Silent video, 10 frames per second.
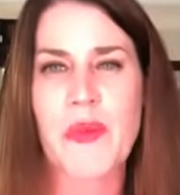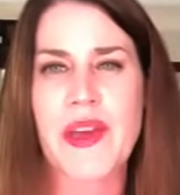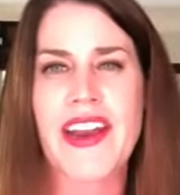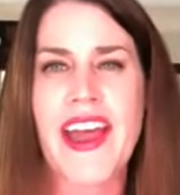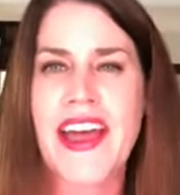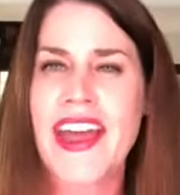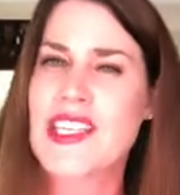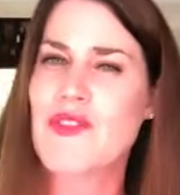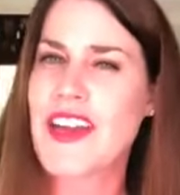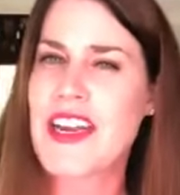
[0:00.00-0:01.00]
But
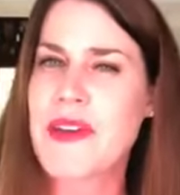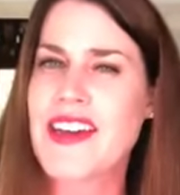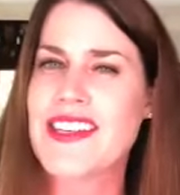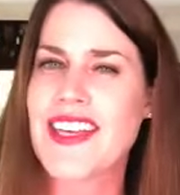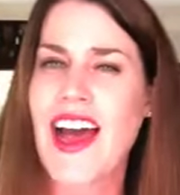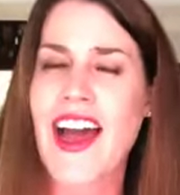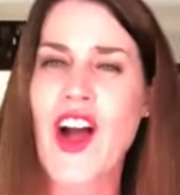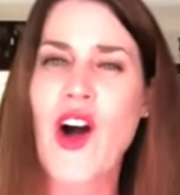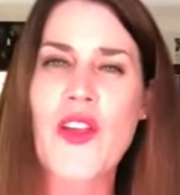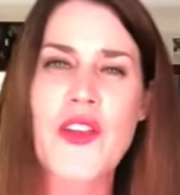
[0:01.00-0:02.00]
it's funny because I
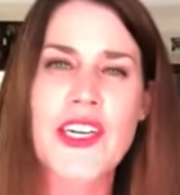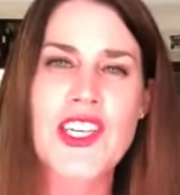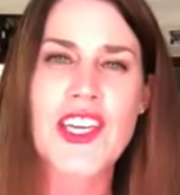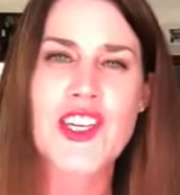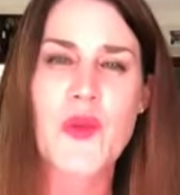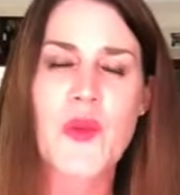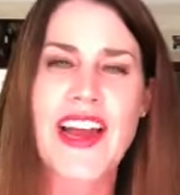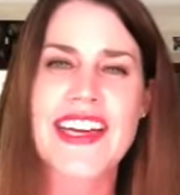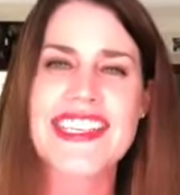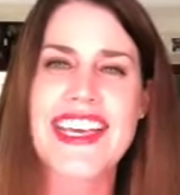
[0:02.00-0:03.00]
caught their attention when
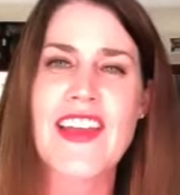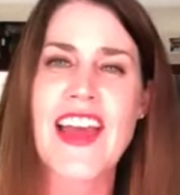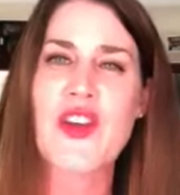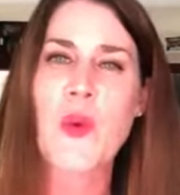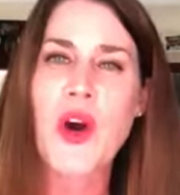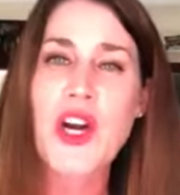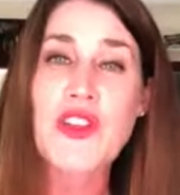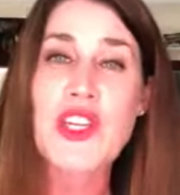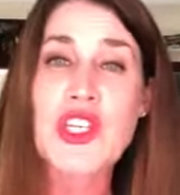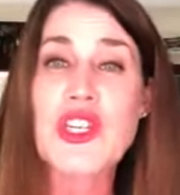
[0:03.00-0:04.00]
I said, and the work
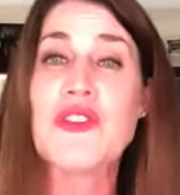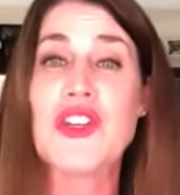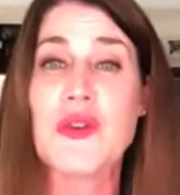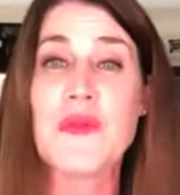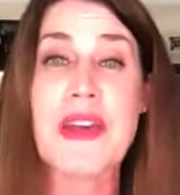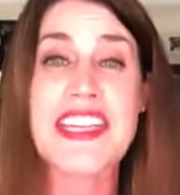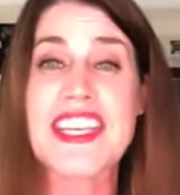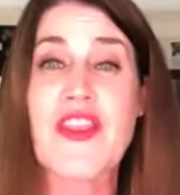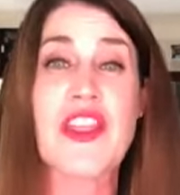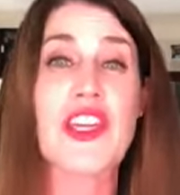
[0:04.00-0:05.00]
that you do, it means
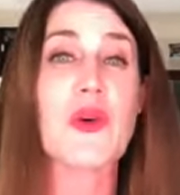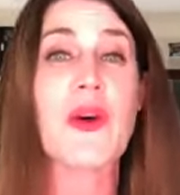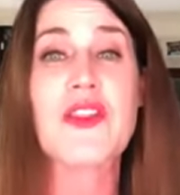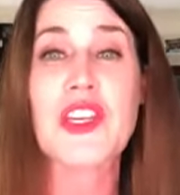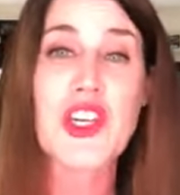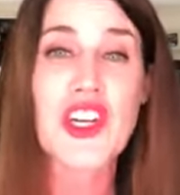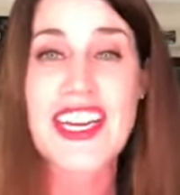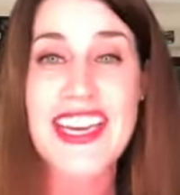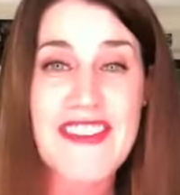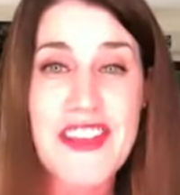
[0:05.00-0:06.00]
that the joint that you're going
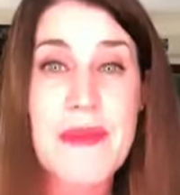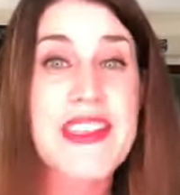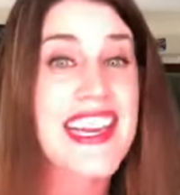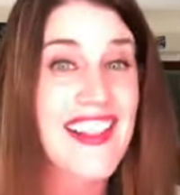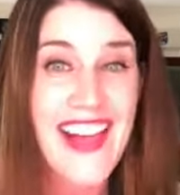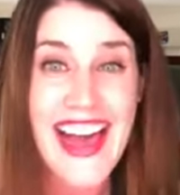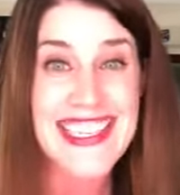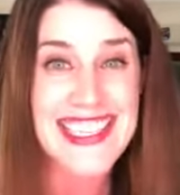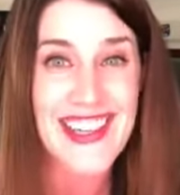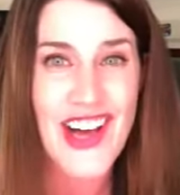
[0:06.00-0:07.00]
to give them is going to
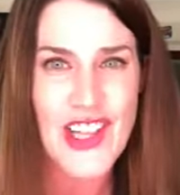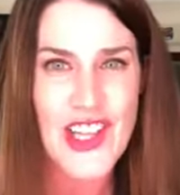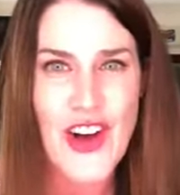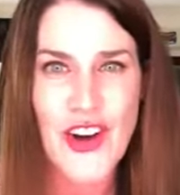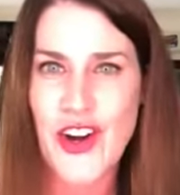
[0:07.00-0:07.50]
last a lot longer.